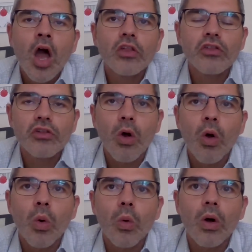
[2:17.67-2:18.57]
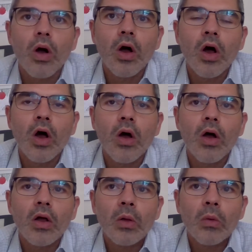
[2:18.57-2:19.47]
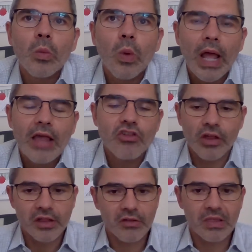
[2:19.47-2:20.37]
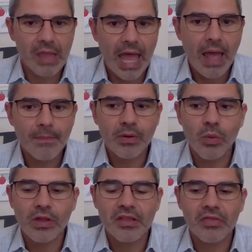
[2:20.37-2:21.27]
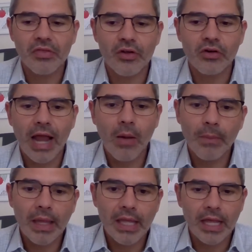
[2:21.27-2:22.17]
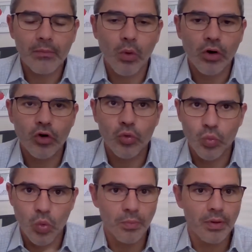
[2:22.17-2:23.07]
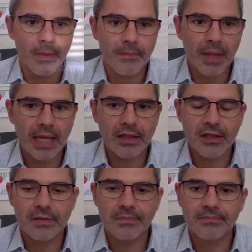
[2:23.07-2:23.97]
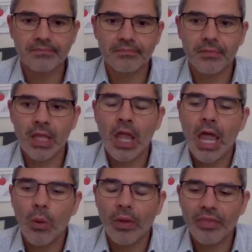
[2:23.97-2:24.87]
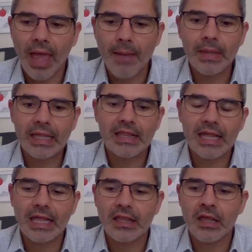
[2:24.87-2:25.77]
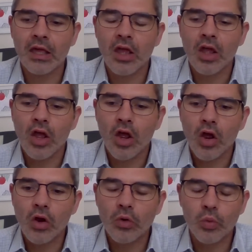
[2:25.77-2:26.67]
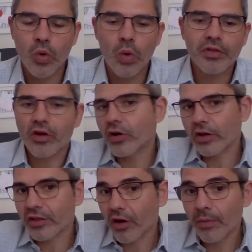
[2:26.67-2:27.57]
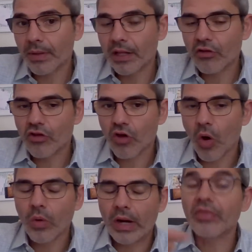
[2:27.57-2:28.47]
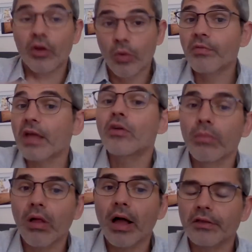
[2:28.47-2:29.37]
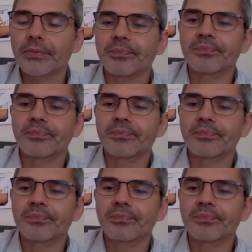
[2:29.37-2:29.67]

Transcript: So what has just happened was they're now making it more group based. And what that means is groups are going to start being shown, and the groups that you belong to